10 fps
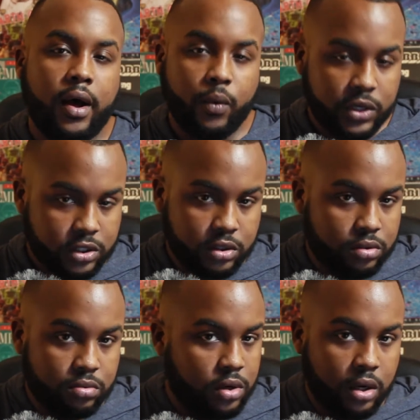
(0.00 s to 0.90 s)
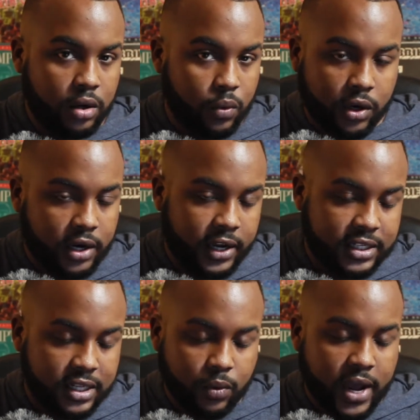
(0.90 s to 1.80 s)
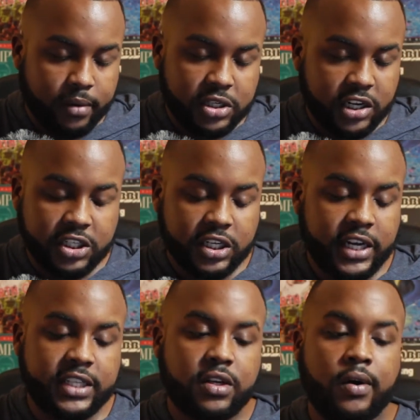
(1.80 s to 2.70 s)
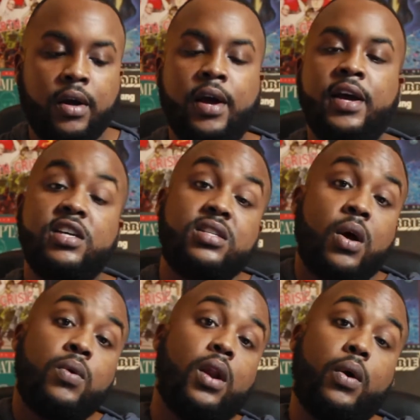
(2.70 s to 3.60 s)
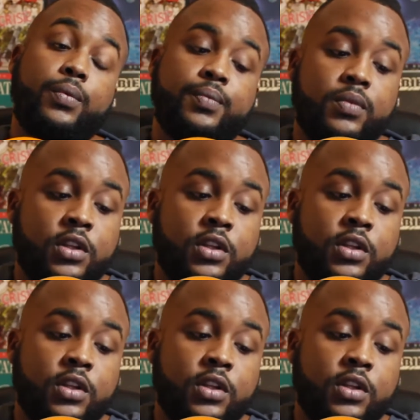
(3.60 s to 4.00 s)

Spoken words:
which we're going to get to why I'm changing later, is Soundcloud.